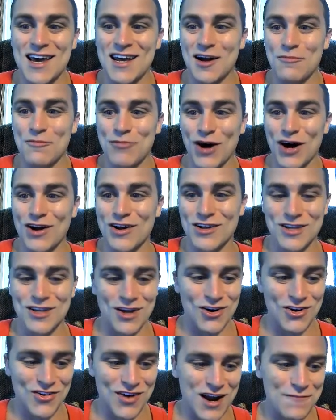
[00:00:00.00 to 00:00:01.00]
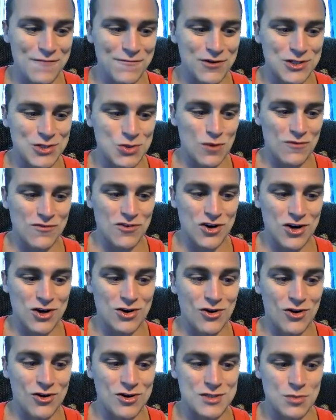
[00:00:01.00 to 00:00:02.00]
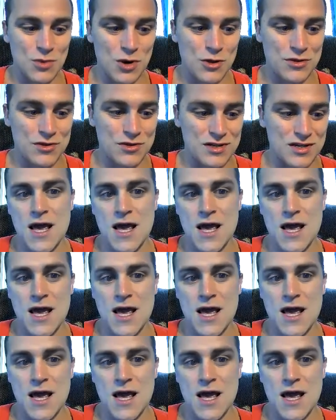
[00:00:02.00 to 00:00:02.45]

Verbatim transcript: stay in a bungalow, right, for twelve hundred dollars a month.